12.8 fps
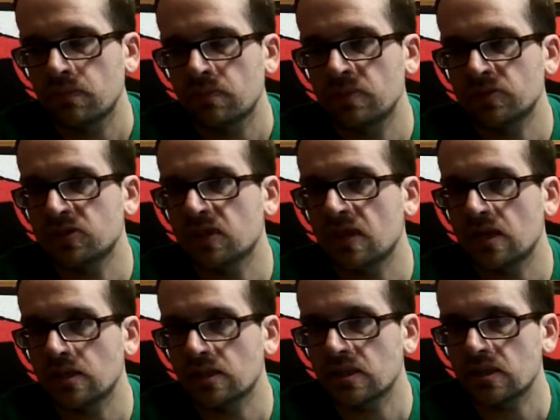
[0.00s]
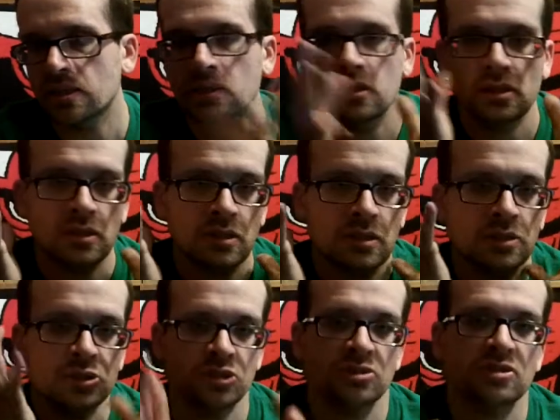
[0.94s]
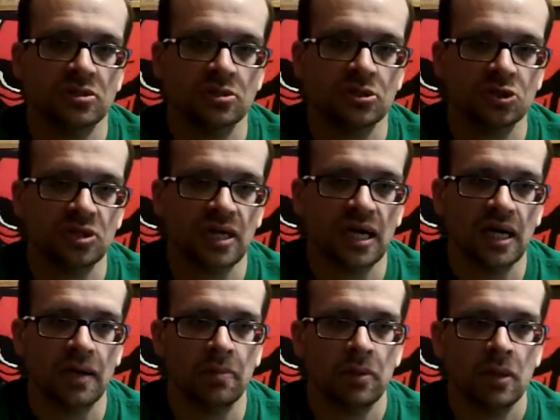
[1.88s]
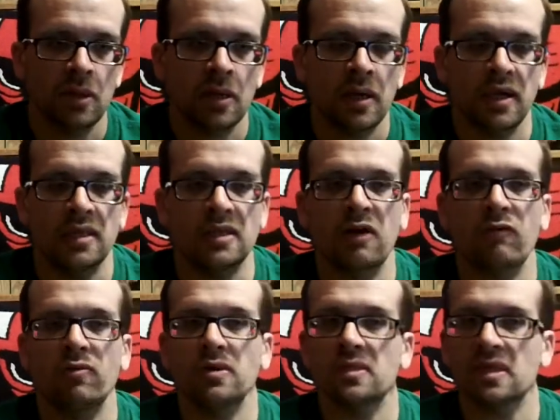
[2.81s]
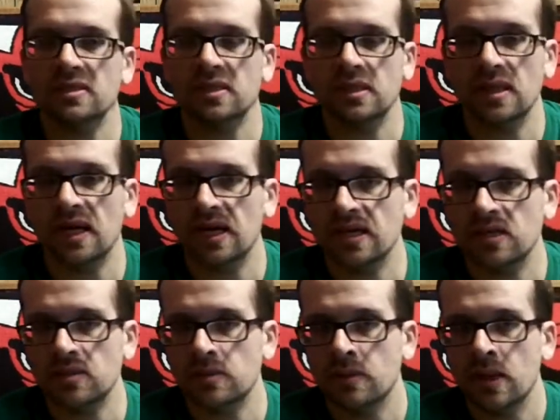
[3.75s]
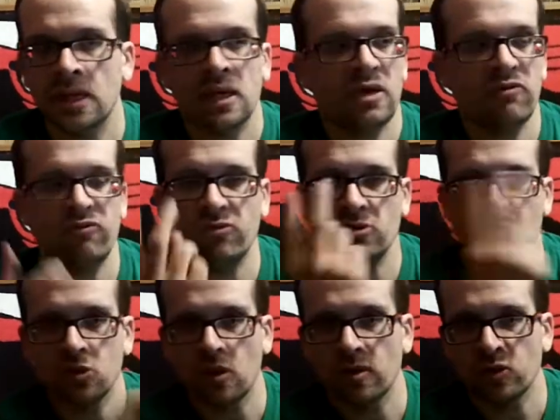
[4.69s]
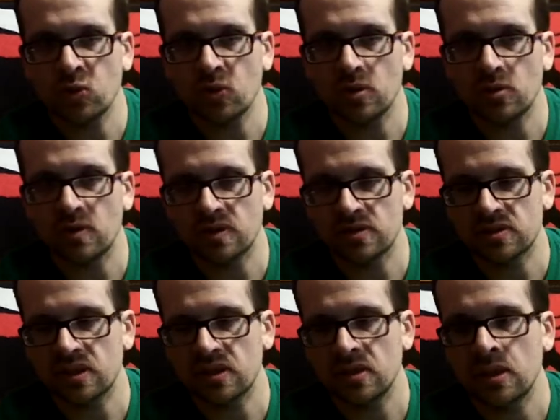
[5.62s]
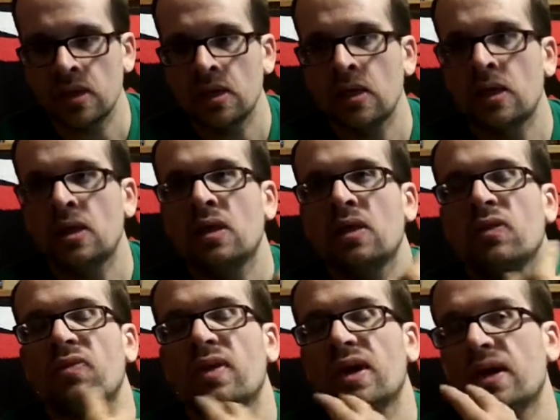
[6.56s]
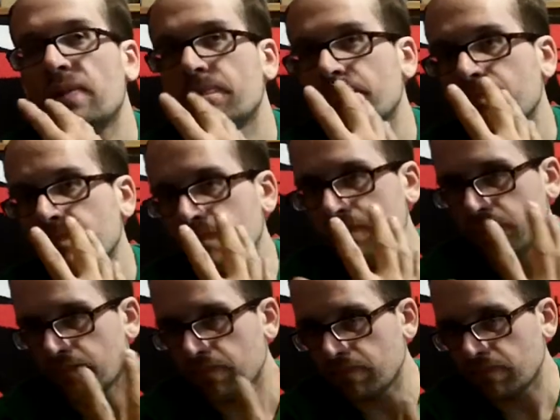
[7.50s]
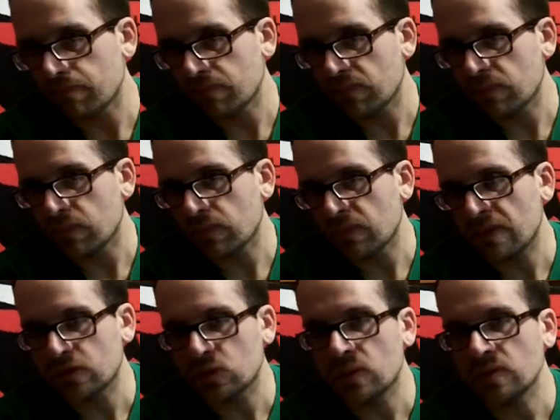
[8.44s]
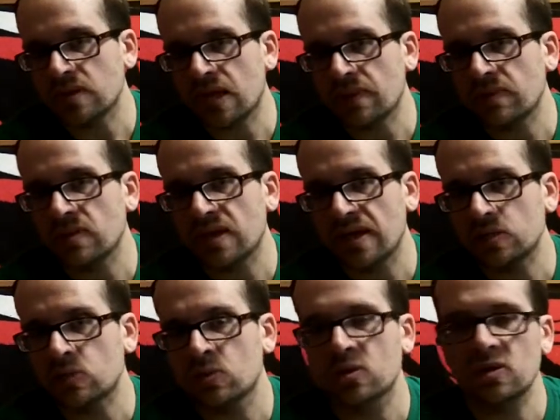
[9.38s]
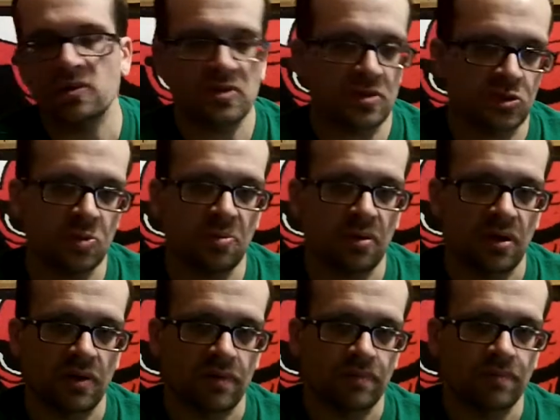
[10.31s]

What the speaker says: Missy Elliott. She did a good job, and I really liked the lion. If you saw on Twitter, they said that that's the only time the Lions will get to the Super Bowl.